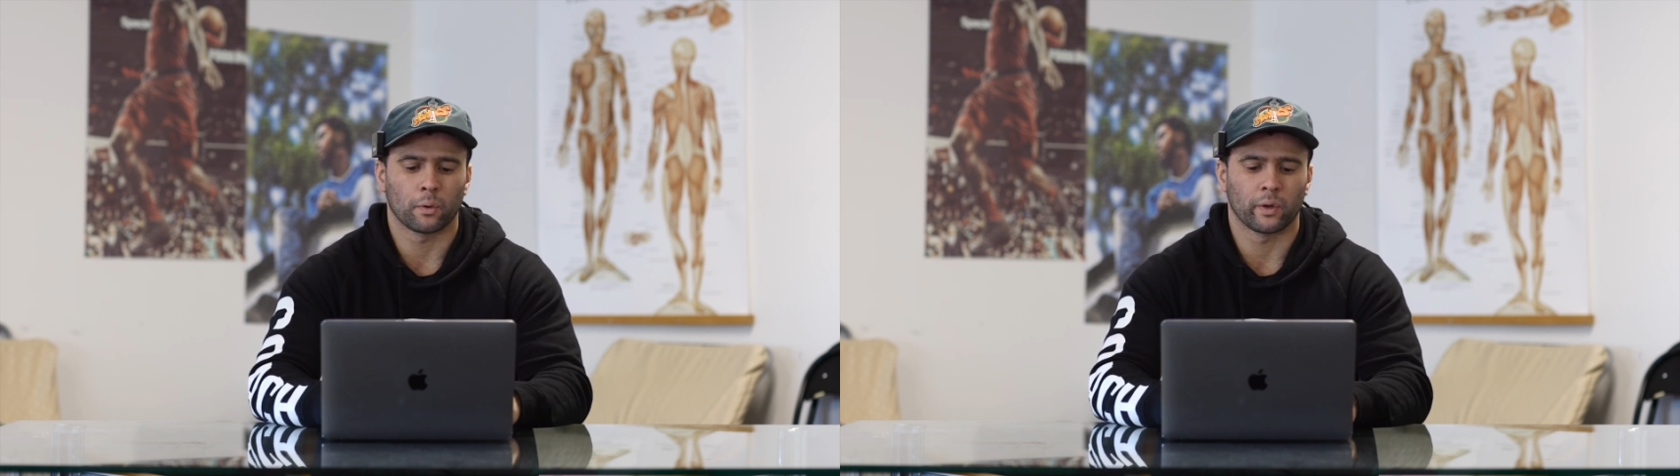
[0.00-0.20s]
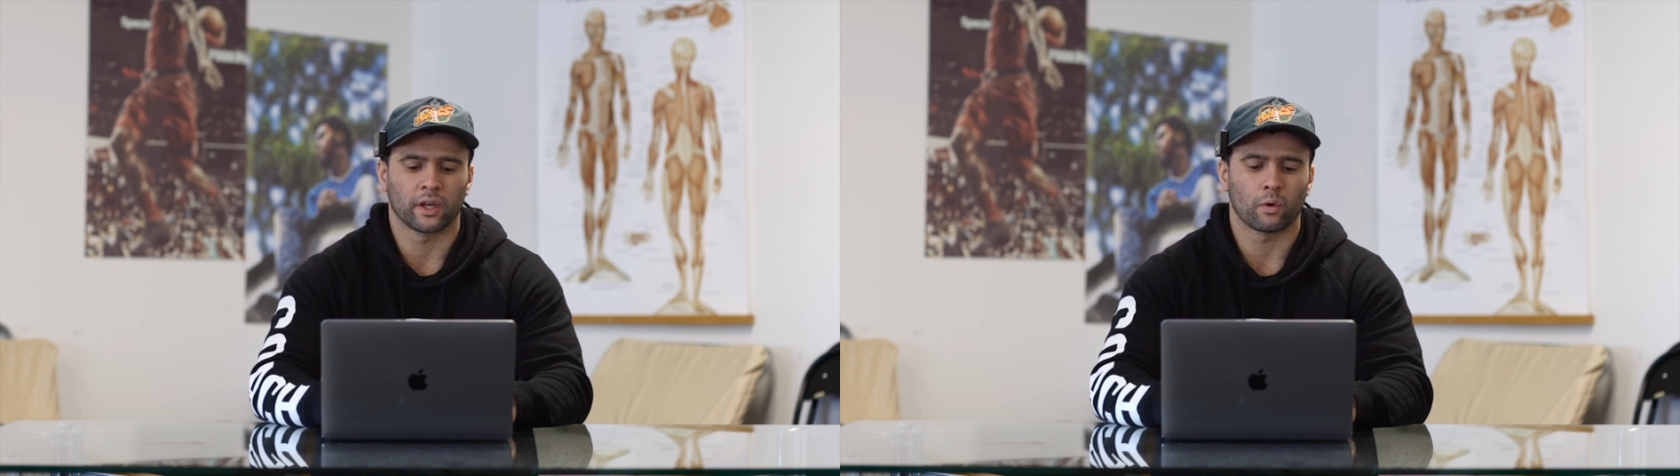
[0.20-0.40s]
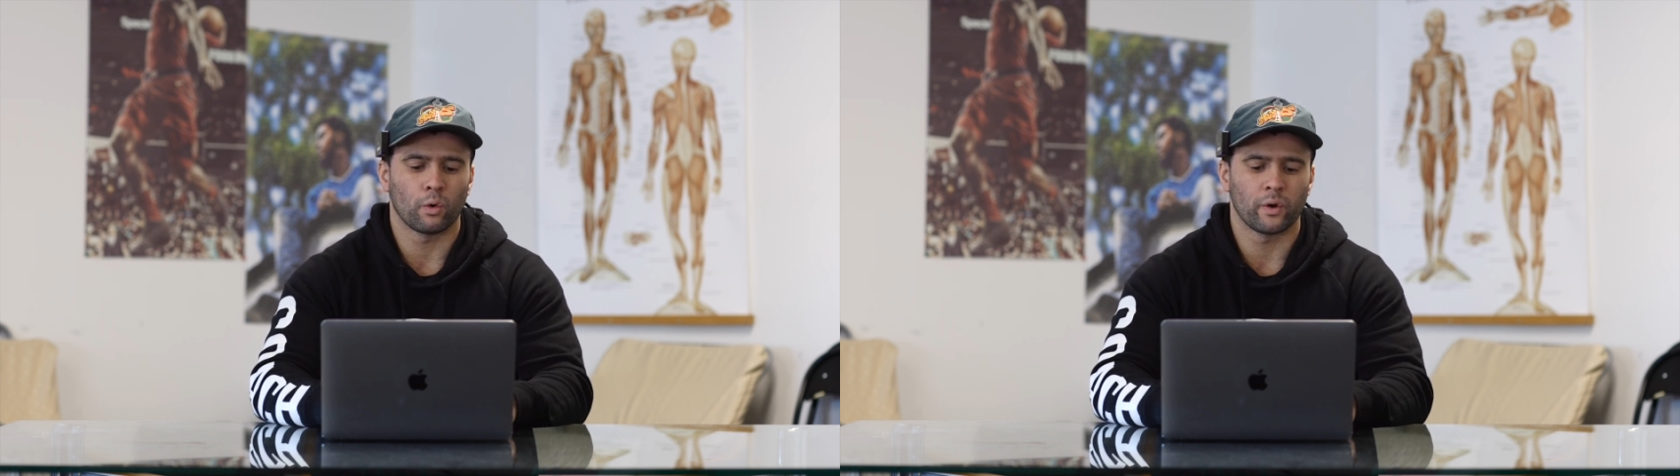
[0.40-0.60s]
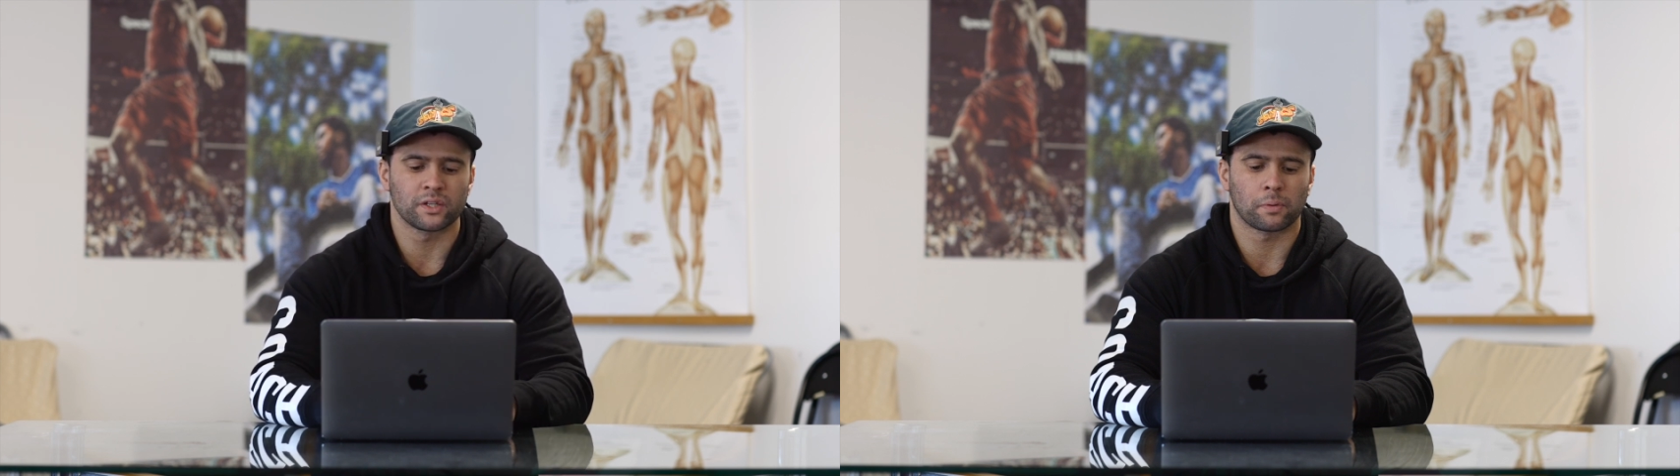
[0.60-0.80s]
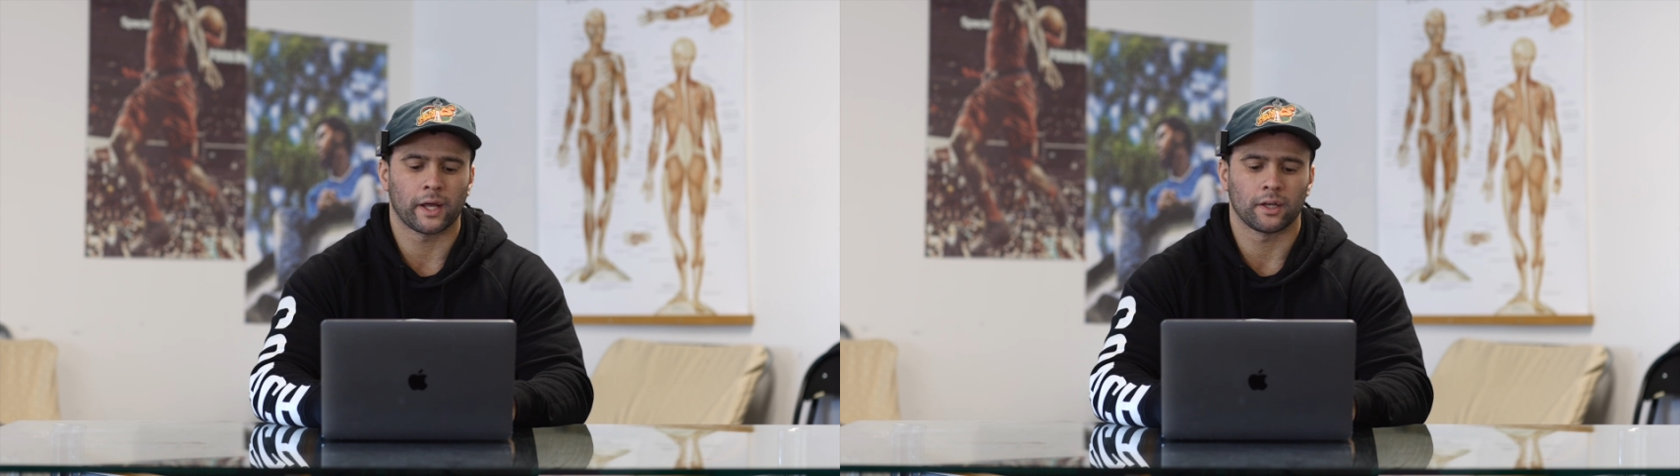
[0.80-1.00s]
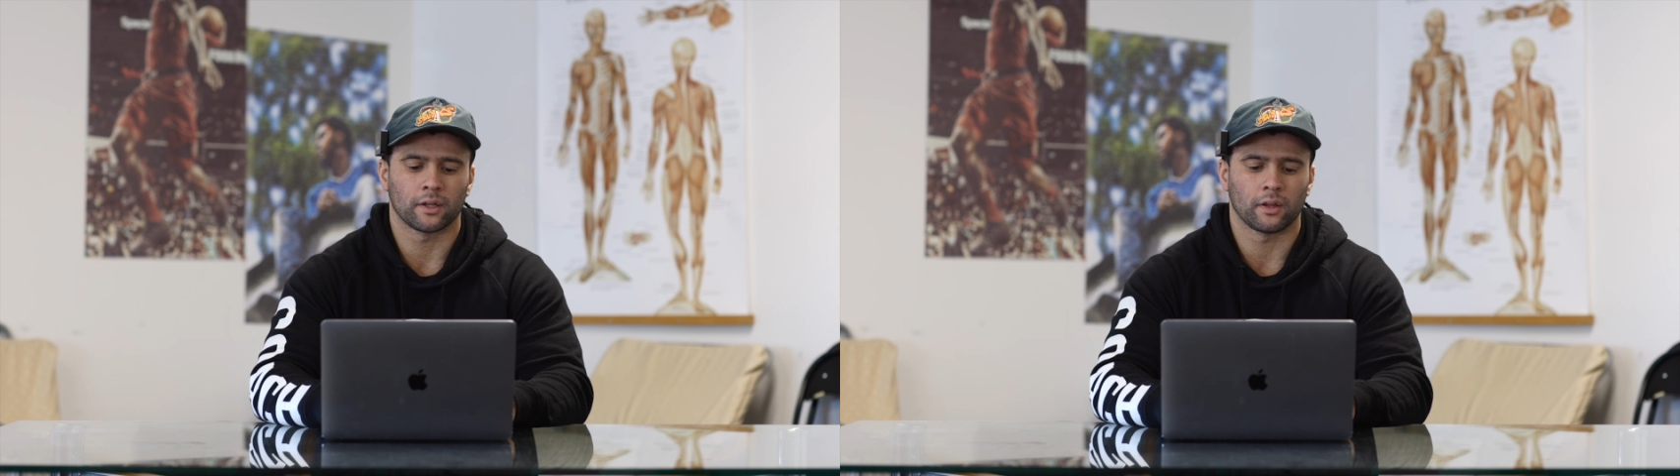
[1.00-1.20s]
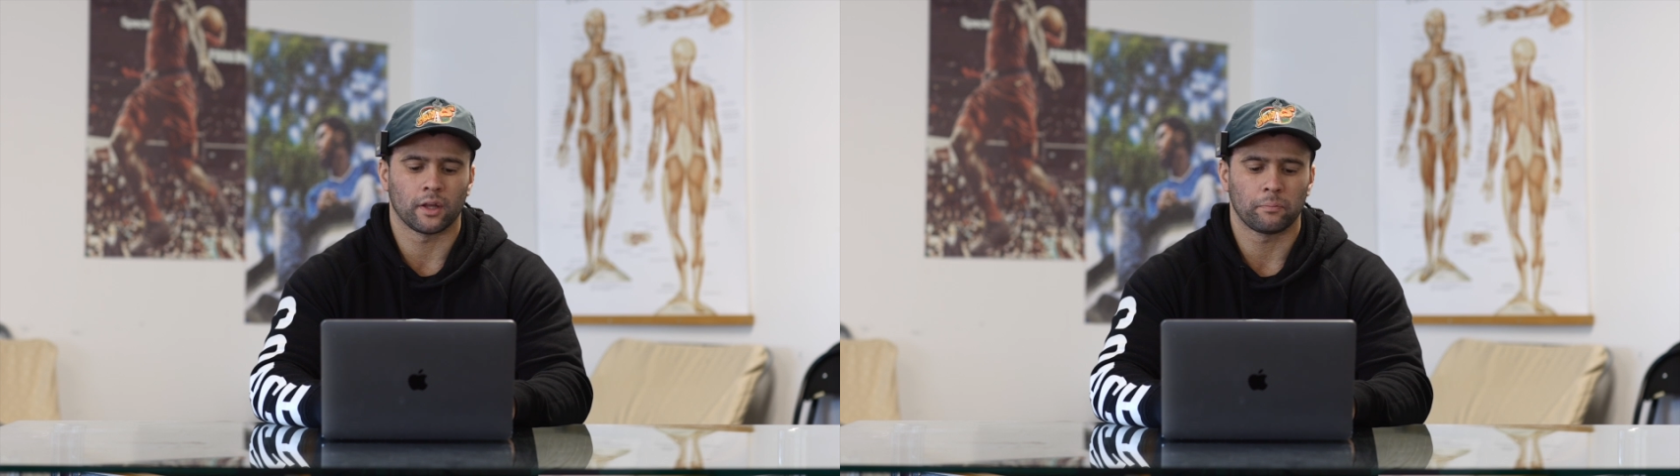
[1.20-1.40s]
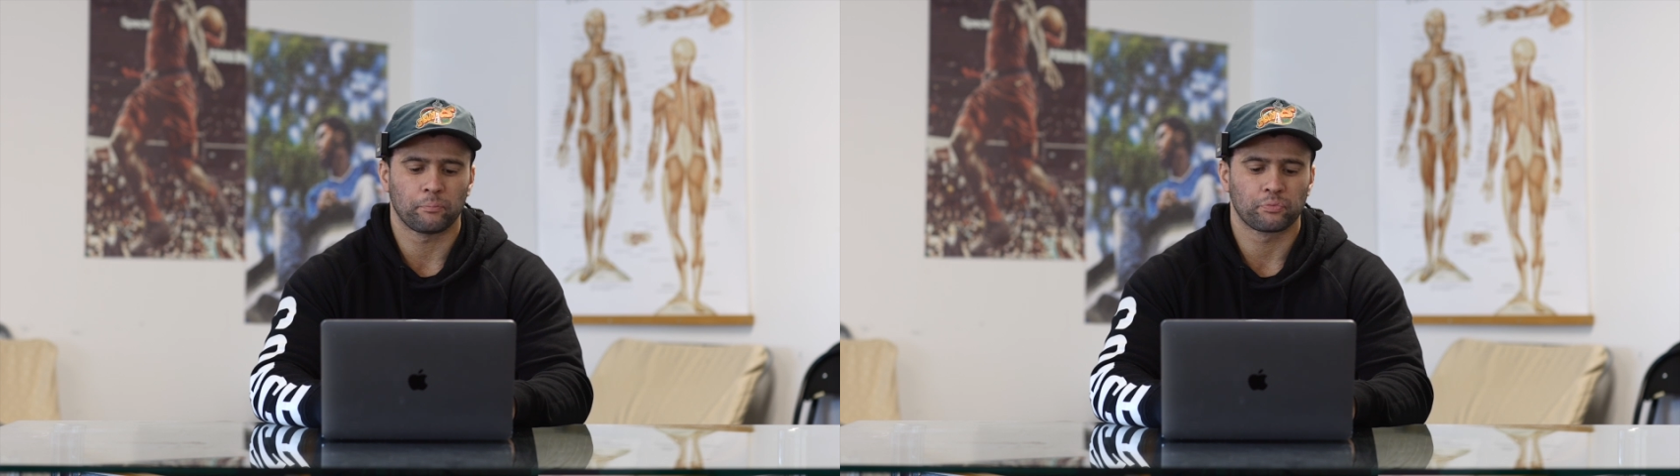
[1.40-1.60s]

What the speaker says: week, always planned in there.